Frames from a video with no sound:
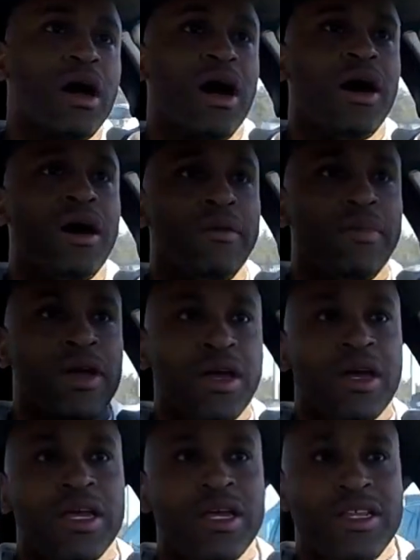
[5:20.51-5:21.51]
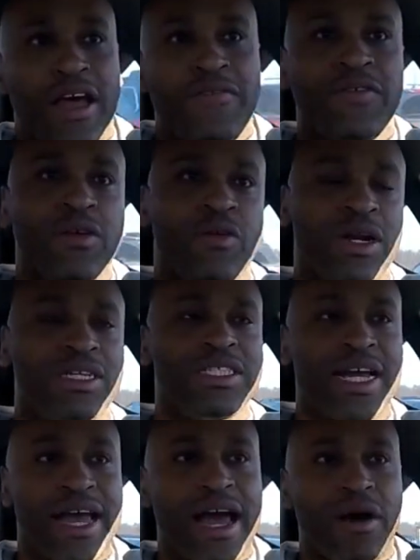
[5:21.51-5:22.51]
um, you definitely want to
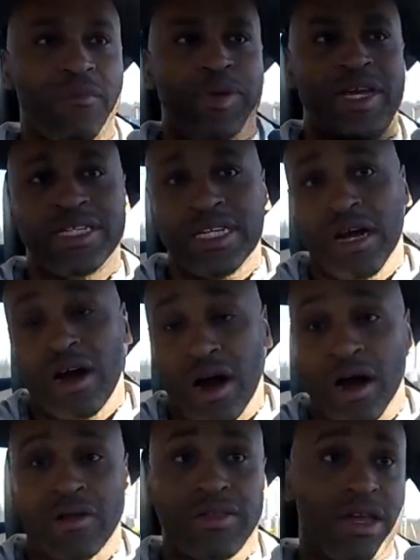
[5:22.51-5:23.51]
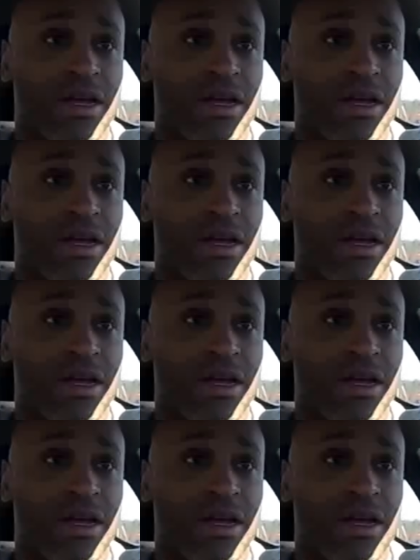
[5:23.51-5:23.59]
check out BTR.